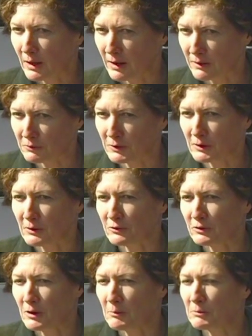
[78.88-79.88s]
I think
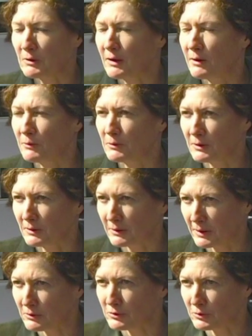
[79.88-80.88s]
has come down in
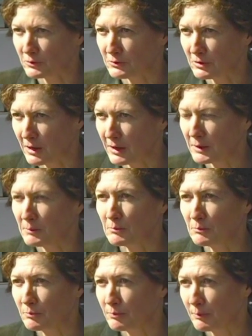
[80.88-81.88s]
later
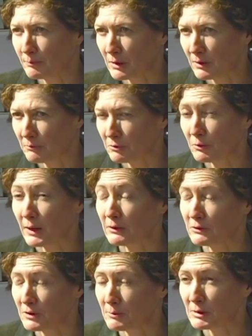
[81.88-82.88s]
time through
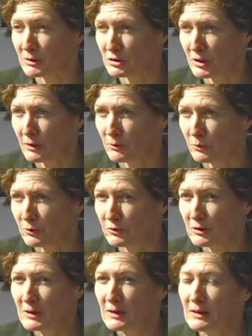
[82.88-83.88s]
academic
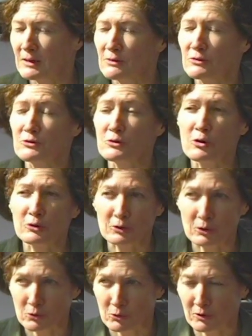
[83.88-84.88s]
channels, it is not
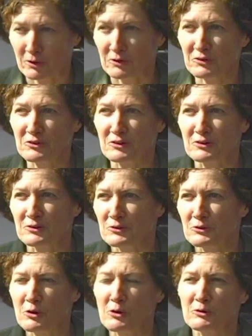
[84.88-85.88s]
glorious. It
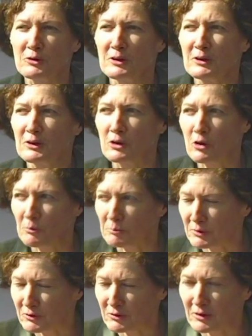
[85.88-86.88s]
does not
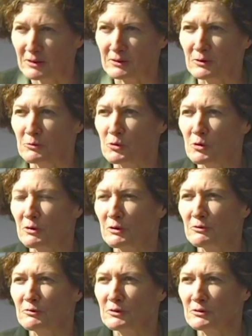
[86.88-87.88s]
compensate a
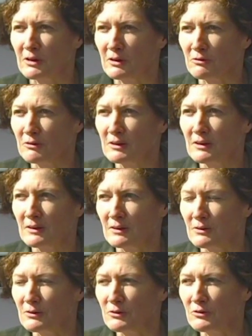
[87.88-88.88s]
warrior for death.
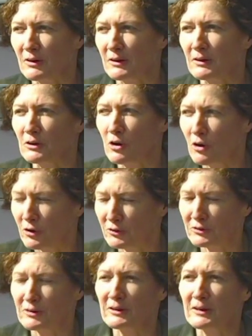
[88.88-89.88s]
It is a
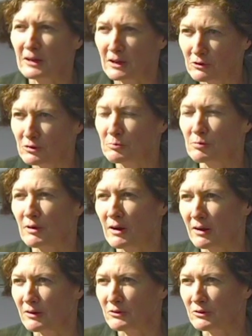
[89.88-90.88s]
costly
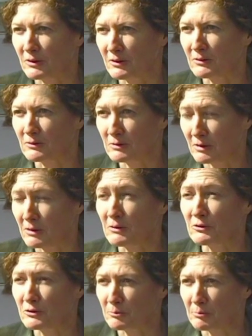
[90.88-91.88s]
enterprise that
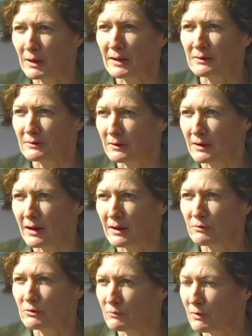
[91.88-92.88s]
tends to blight the
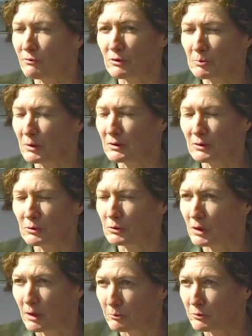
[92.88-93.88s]
lives of everybody who
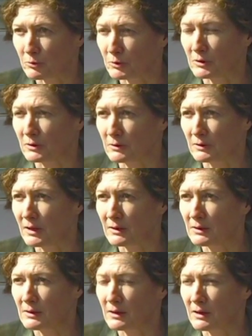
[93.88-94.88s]
comes within
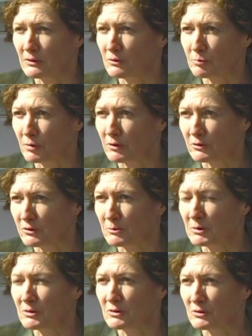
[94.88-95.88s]
any kind of
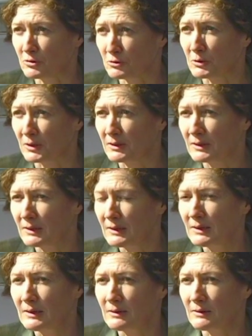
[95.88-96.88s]
proximity to it.
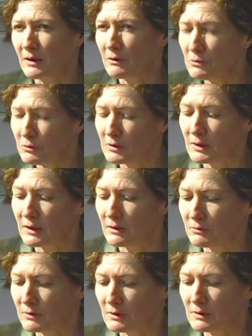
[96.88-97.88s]
The other thing I
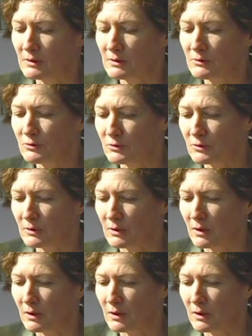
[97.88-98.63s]
think he's